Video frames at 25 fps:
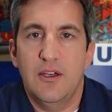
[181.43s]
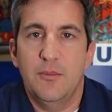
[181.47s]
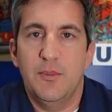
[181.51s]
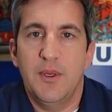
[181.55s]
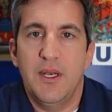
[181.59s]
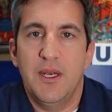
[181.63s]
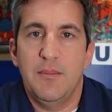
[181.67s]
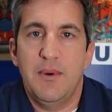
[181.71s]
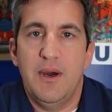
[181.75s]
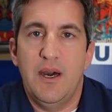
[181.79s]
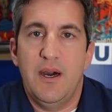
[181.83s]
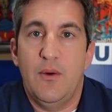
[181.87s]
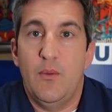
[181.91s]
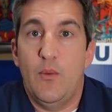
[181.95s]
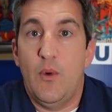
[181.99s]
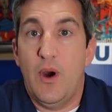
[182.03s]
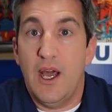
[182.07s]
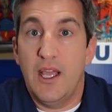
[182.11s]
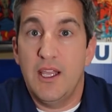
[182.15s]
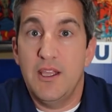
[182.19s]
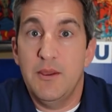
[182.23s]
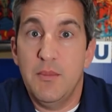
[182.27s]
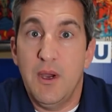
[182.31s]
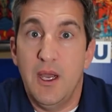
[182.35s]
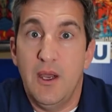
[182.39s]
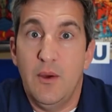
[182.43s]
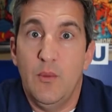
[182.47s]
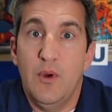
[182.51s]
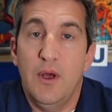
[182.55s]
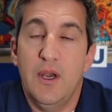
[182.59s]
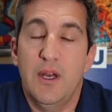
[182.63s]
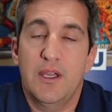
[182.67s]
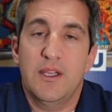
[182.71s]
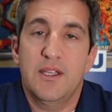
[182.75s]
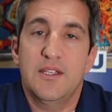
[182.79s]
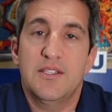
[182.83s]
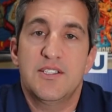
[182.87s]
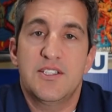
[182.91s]
bit about why you might want
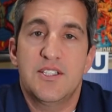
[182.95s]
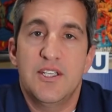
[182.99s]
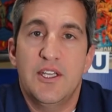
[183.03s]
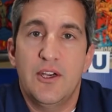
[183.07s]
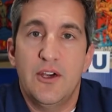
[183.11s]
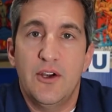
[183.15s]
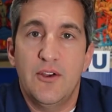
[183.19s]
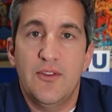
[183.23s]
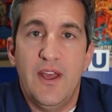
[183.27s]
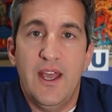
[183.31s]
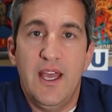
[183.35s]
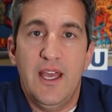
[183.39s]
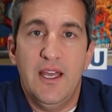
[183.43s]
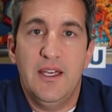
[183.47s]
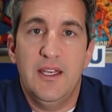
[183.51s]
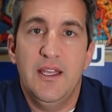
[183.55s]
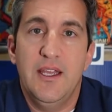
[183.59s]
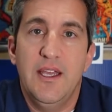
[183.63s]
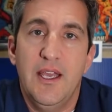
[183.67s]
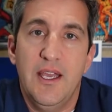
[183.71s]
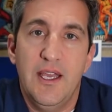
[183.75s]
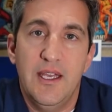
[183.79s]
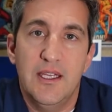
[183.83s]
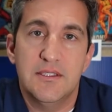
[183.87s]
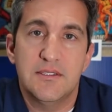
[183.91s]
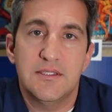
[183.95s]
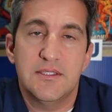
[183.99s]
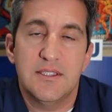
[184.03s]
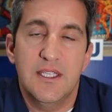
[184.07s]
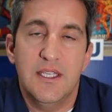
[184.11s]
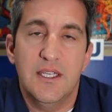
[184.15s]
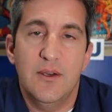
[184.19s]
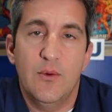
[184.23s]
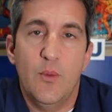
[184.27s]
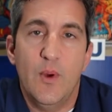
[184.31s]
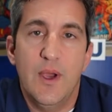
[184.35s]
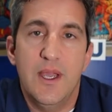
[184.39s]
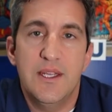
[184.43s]
to consider that as a
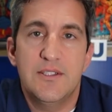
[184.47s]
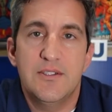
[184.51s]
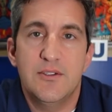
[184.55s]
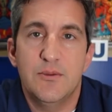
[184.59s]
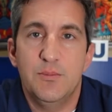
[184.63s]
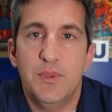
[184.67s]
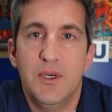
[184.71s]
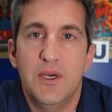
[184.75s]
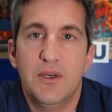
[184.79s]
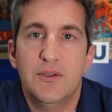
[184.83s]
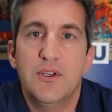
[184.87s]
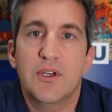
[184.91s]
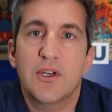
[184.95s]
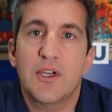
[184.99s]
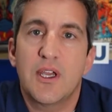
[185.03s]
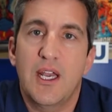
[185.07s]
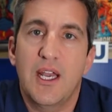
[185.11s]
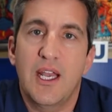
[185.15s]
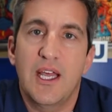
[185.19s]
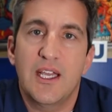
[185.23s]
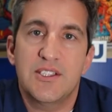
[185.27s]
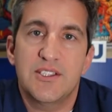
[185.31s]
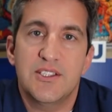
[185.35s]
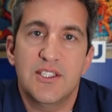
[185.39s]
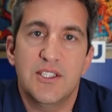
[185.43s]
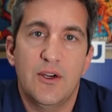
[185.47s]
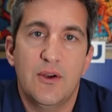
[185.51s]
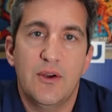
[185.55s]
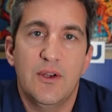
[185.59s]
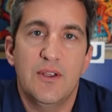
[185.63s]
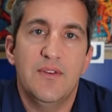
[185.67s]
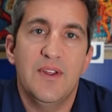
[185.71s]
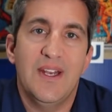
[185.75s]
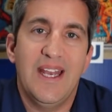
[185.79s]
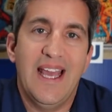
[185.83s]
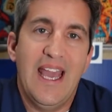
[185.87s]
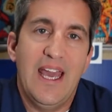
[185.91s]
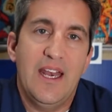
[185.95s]
way to build your collection or
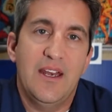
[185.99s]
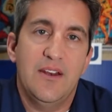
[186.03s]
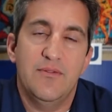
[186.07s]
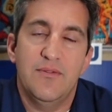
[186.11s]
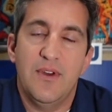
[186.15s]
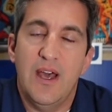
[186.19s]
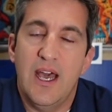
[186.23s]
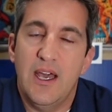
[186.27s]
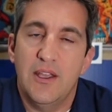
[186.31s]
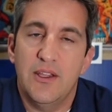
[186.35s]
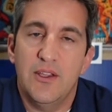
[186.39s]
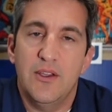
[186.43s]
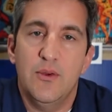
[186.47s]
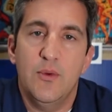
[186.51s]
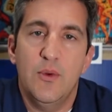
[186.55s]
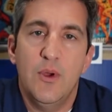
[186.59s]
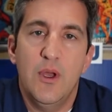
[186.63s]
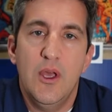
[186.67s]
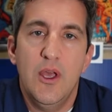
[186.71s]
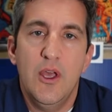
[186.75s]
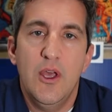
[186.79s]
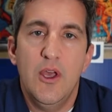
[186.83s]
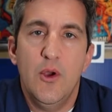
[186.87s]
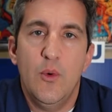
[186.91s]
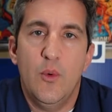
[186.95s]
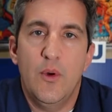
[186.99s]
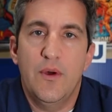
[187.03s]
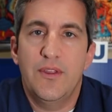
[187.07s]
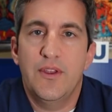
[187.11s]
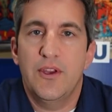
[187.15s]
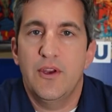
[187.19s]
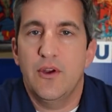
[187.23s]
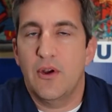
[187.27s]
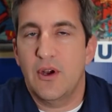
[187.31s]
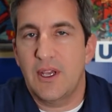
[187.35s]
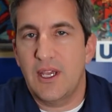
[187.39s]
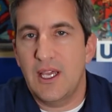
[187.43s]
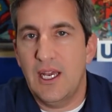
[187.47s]
even adding value. Whether
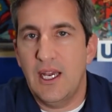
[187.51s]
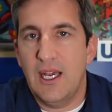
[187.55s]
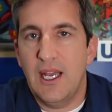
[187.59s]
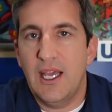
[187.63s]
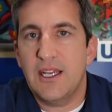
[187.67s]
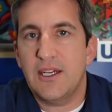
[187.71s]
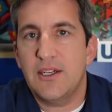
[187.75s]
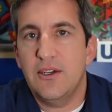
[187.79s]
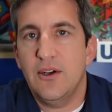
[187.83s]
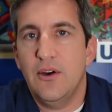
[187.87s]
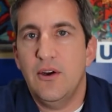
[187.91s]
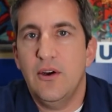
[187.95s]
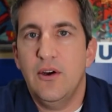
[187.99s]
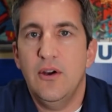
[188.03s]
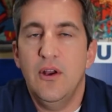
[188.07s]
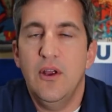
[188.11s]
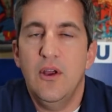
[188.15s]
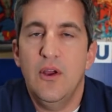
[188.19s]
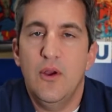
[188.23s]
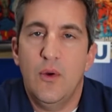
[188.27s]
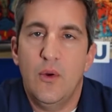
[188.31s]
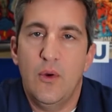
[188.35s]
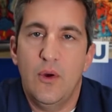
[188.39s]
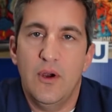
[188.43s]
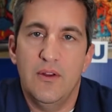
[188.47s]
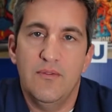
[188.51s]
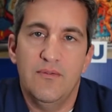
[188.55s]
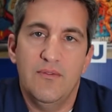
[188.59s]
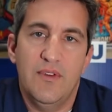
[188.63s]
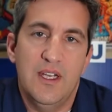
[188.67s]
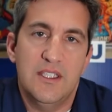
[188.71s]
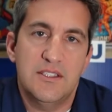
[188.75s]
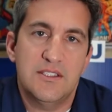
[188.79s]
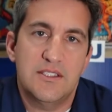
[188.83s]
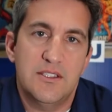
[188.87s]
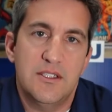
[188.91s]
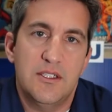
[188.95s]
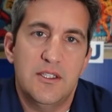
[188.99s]
you're a collector or an
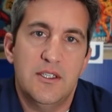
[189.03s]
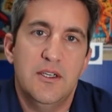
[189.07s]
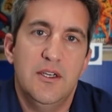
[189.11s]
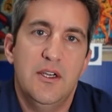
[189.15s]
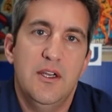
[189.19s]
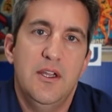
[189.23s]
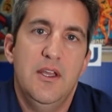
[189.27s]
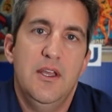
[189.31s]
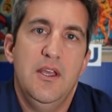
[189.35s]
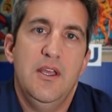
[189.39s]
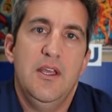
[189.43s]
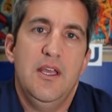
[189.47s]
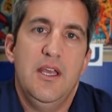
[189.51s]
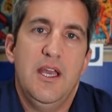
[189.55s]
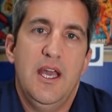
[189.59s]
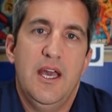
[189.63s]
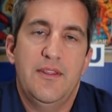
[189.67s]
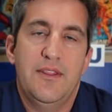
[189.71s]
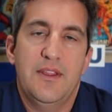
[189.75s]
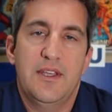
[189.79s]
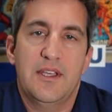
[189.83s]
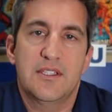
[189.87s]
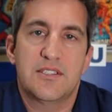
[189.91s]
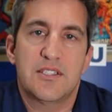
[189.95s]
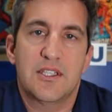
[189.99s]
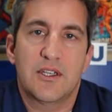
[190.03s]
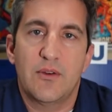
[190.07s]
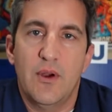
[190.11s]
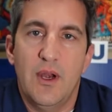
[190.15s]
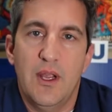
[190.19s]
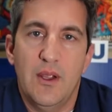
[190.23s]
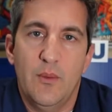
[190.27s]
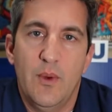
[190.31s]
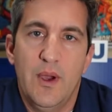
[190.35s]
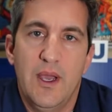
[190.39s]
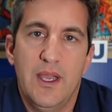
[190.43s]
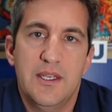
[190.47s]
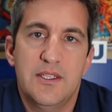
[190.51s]
investor, I think it's a great
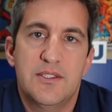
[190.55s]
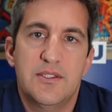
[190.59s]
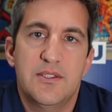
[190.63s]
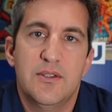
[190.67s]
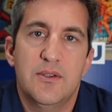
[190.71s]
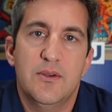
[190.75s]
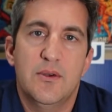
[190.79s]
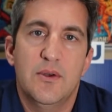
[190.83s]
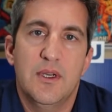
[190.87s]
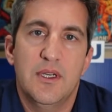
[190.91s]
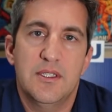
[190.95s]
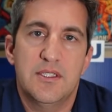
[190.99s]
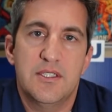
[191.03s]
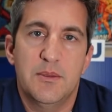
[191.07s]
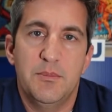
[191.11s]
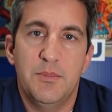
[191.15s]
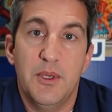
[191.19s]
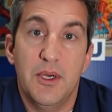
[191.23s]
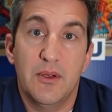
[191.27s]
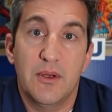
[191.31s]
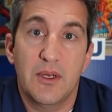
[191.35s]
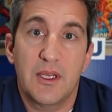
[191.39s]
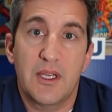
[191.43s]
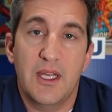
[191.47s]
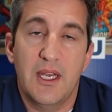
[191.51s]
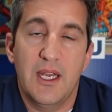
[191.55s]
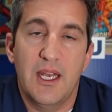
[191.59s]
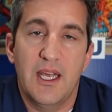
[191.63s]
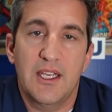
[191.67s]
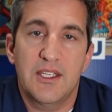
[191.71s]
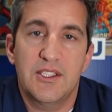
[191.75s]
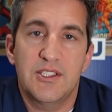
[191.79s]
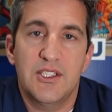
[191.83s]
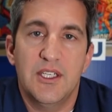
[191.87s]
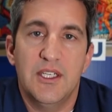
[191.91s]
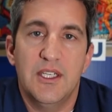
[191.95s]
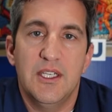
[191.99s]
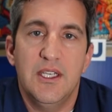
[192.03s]
way to build a
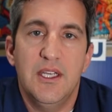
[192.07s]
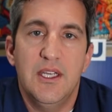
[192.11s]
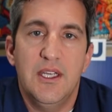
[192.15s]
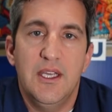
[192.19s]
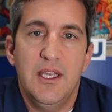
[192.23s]
collection.